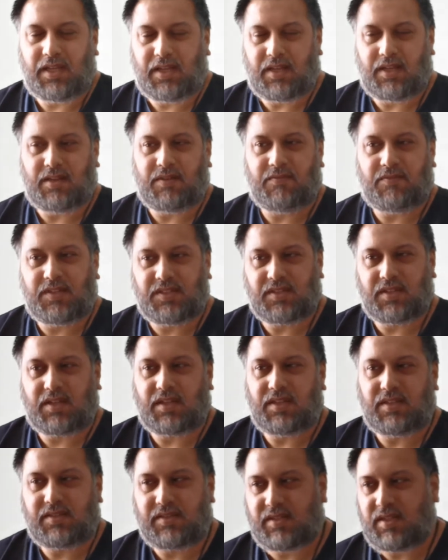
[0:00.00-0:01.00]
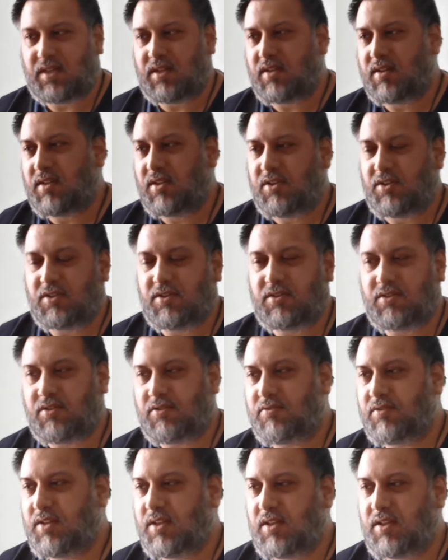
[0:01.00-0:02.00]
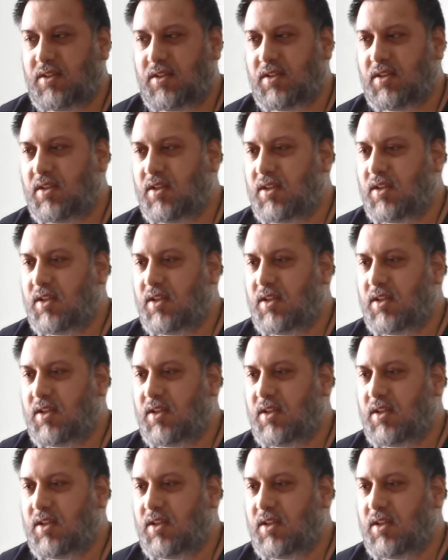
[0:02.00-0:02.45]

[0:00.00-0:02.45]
kind of physically stuck. You're not really